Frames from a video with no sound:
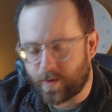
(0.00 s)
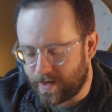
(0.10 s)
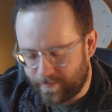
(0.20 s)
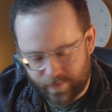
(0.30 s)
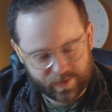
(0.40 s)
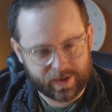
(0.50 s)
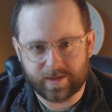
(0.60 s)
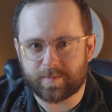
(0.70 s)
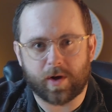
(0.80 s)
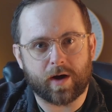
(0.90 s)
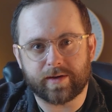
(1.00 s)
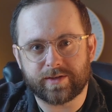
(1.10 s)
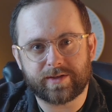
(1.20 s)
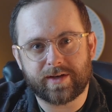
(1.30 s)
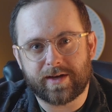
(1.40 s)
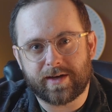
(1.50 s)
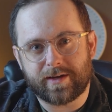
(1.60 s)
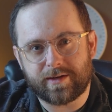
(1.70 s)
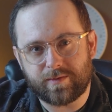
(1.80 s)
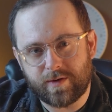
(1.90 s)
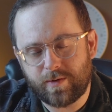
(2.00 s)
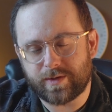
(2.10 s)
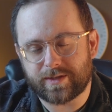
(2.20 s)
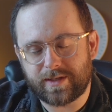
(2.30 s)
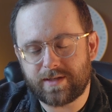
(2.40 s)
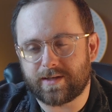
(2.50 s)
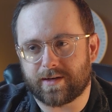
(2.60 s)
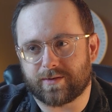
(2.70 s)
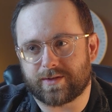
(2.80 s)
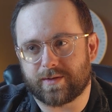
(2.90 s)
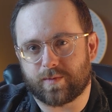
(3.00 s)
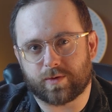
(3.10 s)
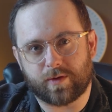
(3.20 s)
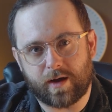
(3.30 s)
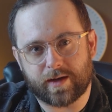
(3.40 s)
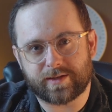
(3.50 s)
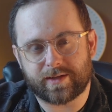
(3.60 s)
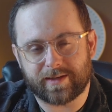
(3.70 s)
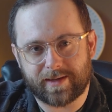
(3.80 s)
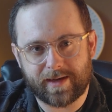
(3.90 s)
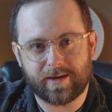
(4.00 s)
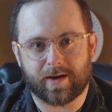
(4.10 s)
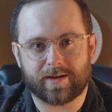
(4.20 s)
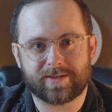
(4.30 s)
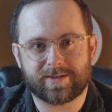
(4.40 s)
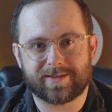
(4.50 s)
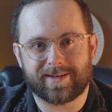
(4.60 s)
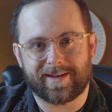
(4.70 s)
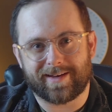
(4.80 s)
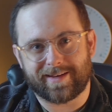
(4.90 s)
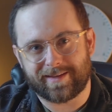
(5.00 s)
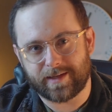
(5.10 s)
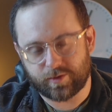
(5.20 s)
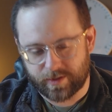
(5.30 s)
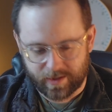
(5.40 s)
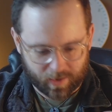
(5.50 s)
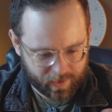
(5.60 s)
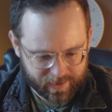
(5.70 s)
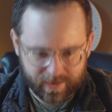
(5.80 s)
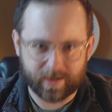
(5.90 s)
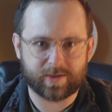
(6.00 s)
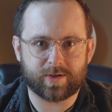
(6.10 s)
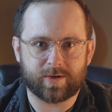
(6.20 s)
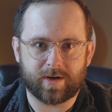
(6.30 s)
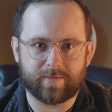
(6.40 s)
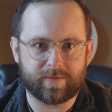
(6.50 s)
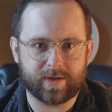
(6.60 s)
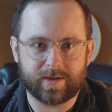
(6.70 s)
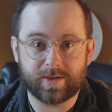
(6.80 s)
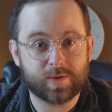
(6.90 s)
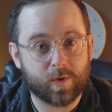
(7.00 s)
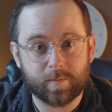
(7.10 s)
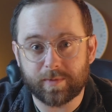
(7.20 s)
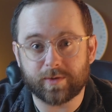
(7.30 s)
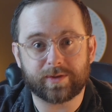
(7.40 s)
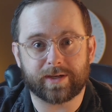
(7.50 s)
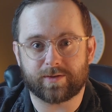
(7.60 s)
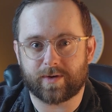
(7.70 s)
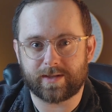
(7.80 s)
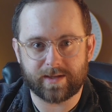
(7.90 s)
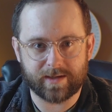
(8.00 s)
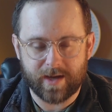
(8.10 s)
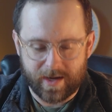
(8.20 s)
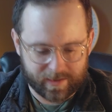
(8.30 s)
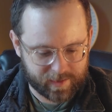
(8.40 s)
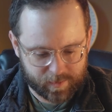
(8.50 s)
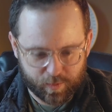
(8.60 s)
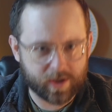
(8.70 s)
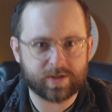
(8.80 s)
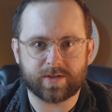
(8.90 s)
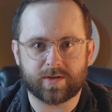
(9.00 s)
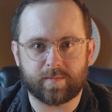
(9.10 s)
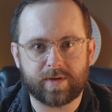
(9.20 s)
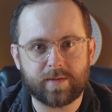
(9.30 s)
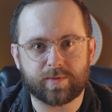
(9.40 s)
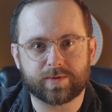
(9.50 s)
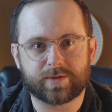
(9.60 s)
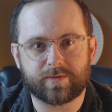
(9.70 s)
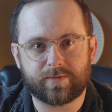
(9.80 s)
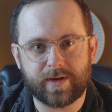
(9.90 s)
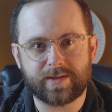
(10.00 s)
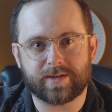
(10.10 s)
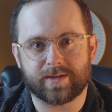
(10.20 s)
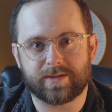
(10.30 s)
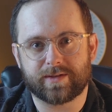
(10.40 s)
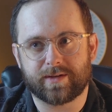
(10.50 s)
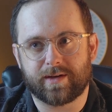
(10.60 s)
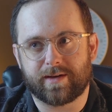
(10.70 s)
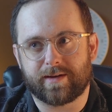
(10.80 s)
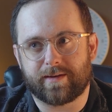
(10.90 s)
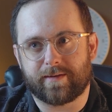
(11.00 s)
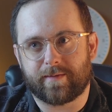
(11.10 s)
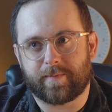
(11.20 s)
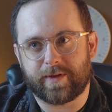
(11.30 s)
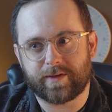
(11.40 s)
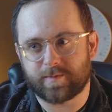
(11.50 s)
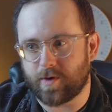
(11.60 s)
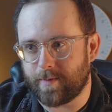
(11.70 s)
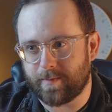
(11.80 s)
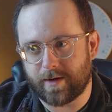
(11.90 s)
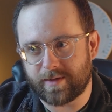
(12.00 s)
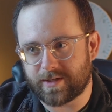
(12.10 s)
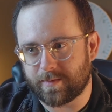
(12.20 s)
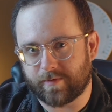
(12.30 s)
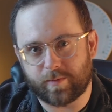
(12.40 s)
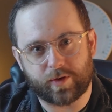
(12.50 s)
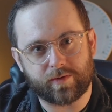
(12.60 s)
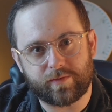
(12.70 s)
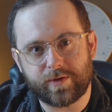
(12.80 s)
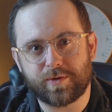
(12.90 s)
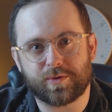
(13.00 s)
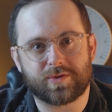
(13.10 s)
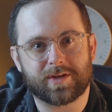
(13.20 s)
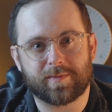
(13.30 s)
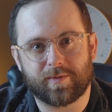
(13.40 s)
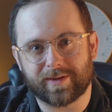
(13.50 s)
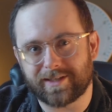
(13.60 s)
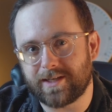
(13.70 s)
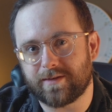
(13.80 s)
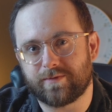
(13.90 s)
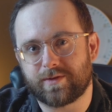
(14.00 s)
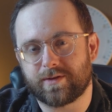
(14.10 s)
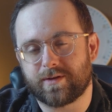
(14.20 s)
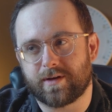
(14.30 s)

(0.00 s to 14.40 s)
everything is paused, you notice details that were lost in the chaos. The intricate architecture of the historic buildings, right? The expressions on people's faces. In this moment, maybe some of them are confused, some are relieved,